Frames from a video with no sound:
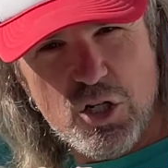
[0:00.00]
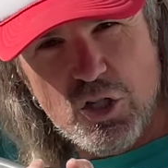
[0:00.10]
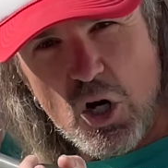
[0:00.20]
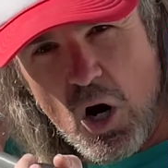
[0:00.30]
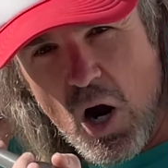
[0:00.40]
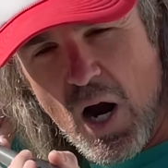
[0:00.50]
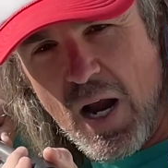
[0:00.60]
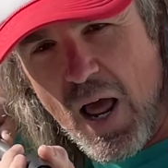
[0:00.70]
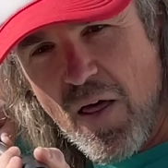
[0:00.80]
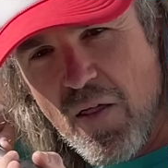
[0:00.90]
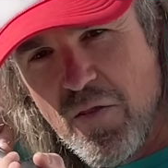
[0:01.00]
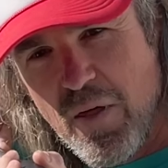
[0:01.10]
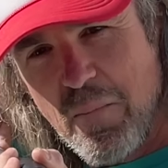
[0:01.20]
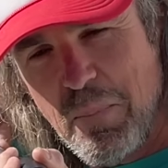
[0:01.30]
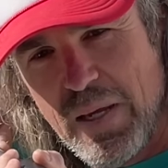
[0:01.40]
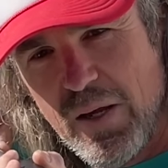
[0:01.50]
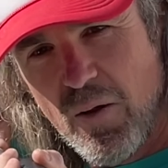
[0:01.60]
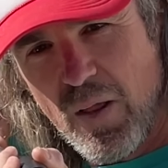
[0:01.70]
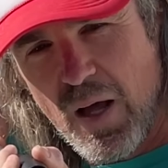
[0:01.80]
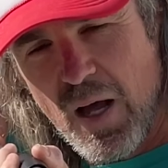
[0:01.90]
turn the
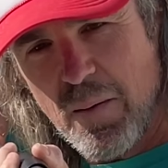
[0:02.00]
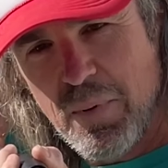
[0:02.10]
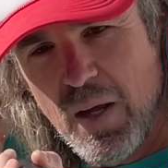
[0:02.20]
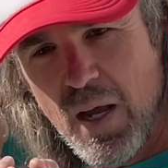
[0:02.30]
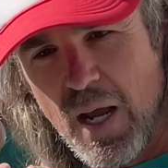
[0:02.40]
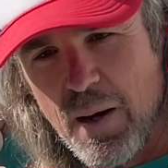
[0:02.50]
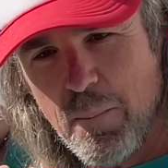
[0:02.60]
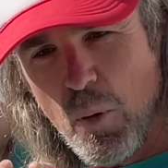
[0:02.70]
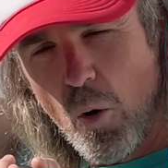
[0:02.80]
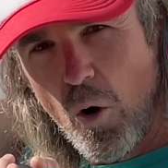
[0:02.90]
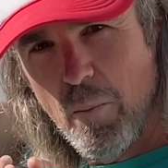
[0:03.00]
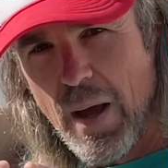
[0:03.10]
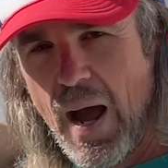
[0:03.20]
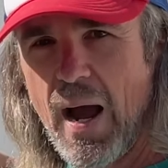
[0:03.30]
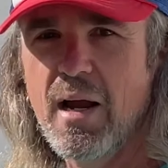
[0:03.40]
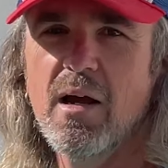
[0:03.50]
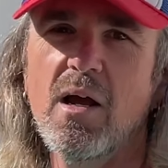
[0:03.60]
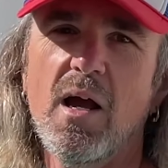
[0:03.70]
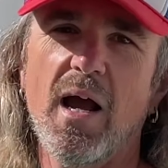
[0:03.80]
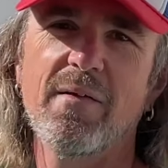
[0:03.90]
peel up and pull back.
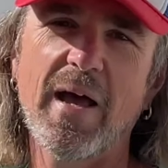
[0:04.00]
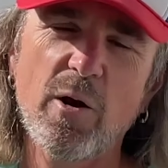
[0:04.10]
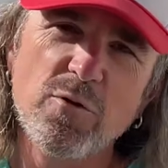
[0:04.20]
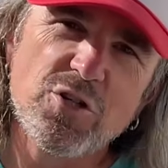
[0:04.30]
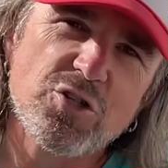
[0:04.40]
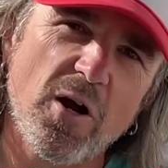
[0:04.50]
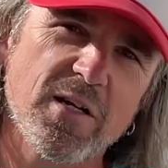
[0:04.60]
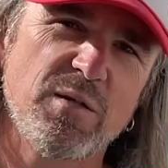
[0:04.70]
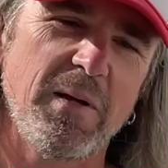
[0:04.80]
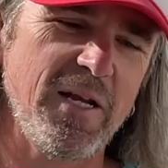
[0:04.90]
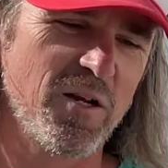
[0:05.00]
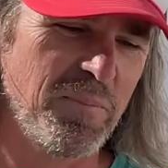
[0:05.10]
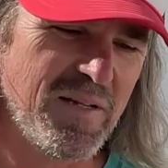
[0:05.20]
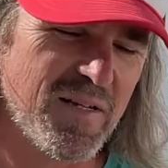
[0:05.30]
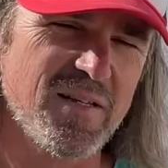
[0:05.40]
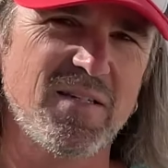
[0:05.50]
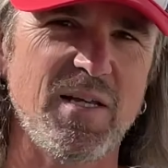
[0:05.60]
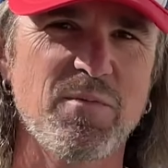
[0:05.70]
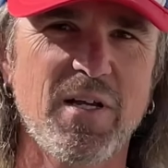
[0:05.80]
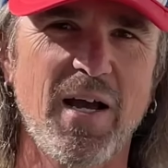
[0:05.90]
And that'll start spinning your pizza. It
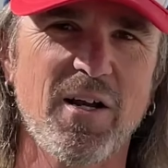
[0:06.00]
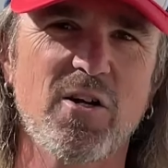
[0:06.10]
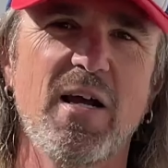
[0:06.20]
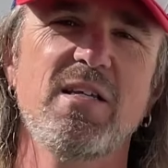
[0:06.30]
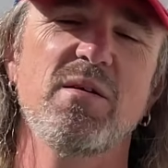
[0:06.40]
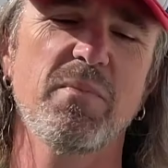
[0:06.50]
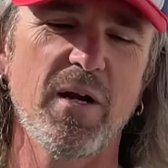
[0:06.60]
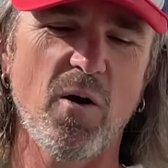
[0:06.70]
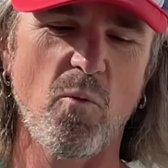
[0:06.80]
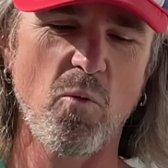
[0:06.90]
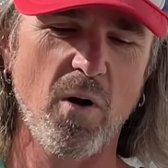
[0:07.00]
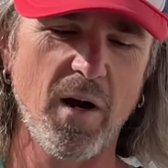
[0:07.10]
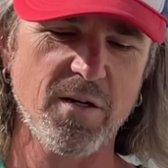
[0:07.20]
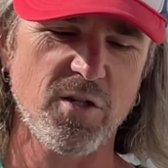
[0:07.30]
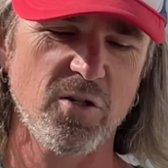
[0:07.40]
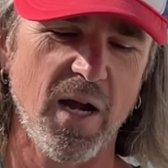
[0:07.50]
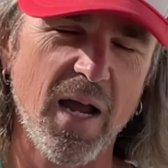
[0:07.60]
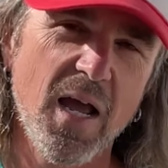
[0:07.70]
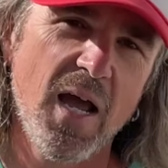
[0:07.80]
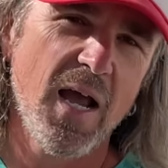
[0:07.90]
seems kind of crazy, but it works
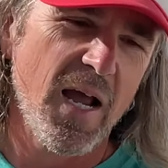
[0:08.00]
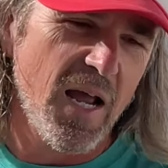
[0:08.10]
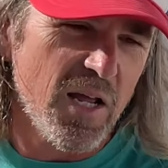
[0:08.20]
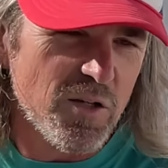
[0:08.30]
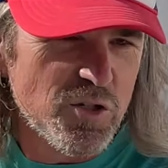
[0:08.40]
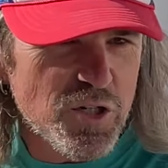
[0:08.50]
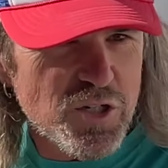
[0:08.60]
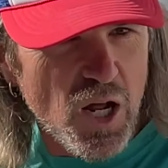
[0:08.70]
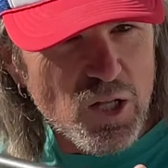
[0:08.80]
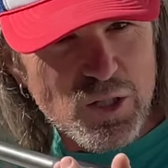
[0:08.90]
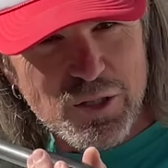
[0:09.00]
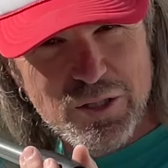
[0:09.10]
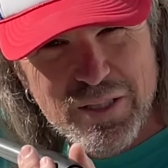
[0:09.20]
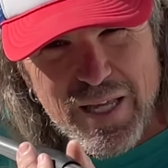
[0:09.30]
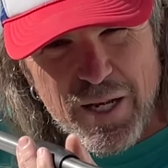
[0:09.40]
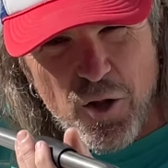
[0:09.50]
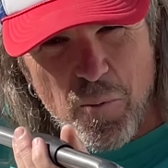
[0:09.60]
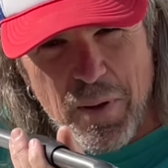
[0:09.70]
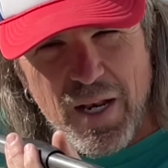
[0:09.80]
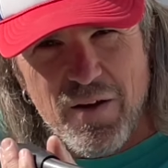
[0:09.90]
great. Just a little
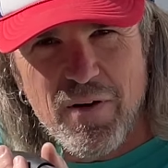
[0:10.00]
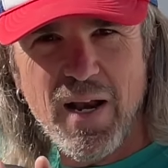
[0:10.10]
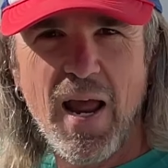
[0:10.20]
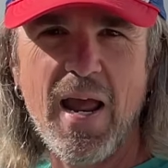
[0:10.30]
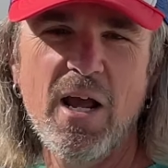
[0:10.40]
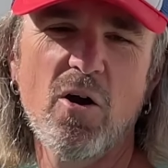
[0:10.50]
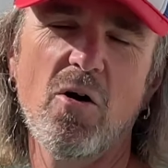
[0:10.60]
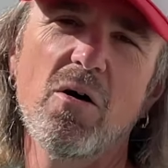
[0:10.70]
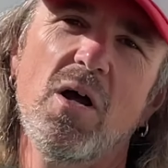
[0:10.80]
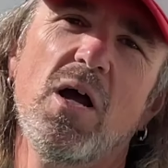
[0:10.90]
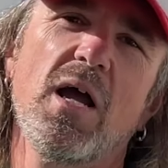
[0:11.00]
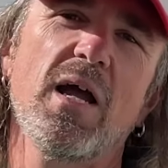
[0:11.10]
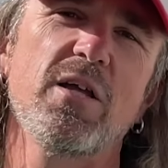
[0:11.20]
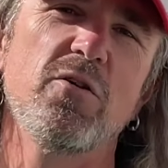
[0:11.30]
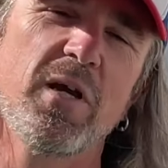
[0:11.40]
bit of an angle. You